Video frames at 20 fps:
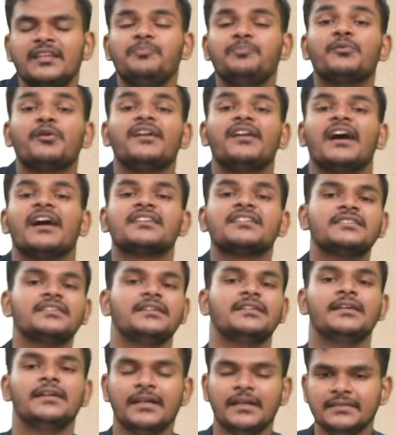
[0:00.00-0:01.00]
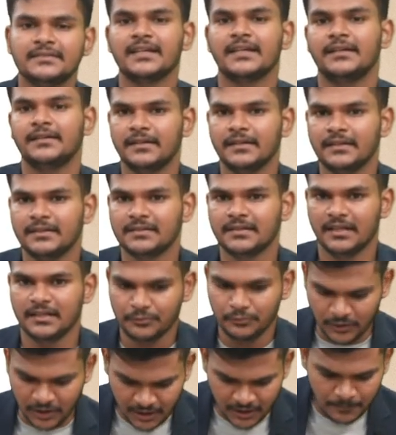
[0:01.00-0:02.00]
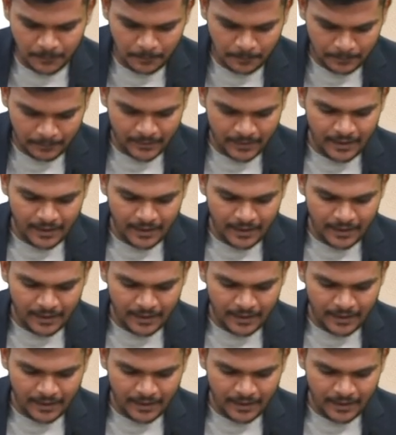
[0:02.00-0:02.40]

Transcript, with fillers: production centers as well.